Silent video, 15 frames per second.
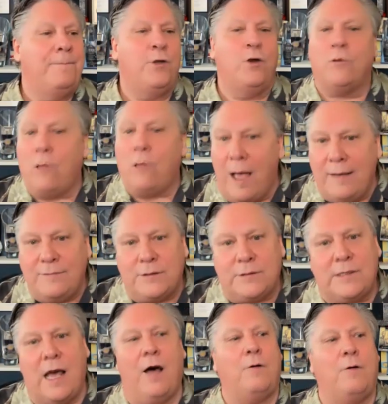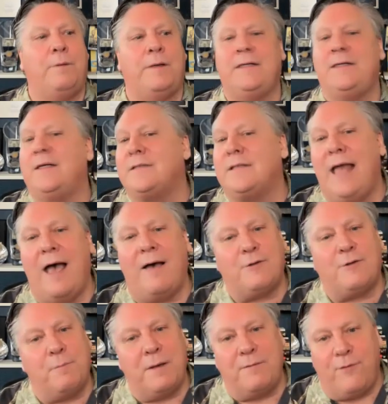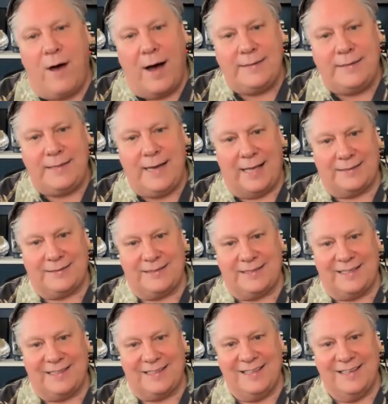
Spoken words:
your lifestyle, but it doesn't have to be finances.